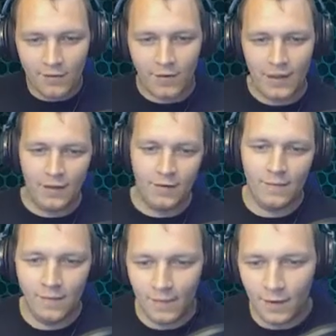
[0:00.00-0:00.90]
to try
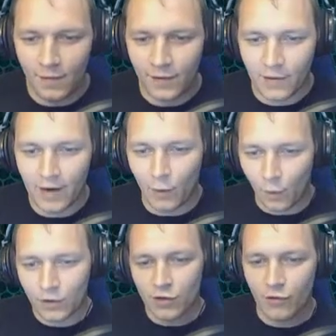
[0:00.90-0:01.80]
and, you know, figure out
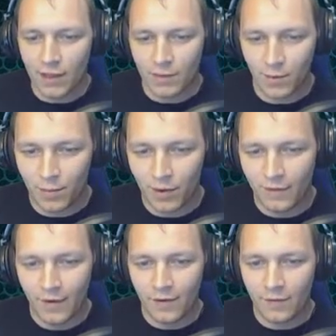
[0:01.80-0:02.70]
what screens would be
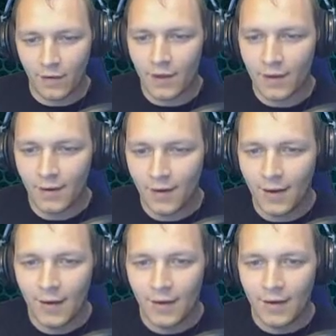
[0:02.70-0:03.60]
perfect for it.
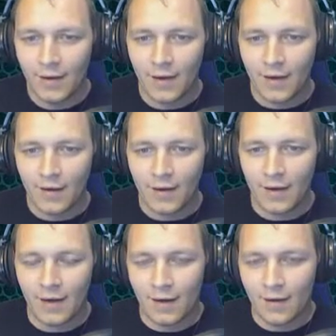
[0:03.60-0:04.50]
And I
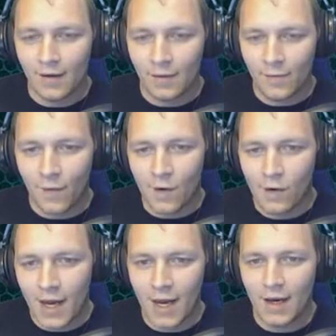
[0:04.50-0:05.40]
think that a
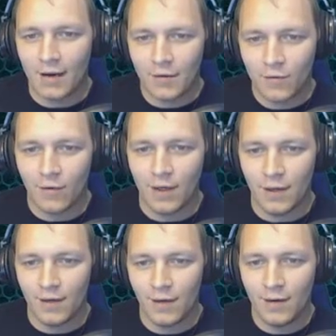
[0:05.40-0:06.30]
4K
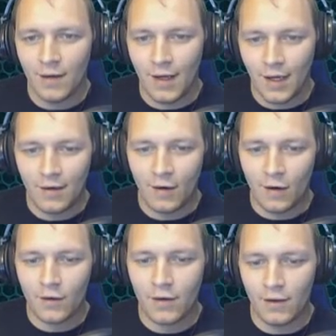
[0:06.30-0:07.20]
screen in the
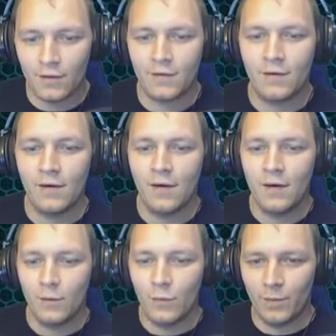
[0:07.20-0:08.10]
Oculus
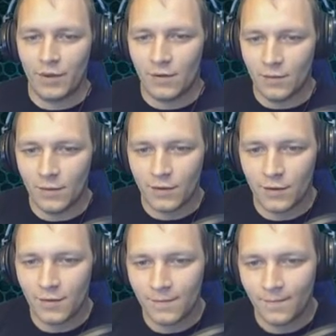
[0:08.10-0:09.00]
would be too much.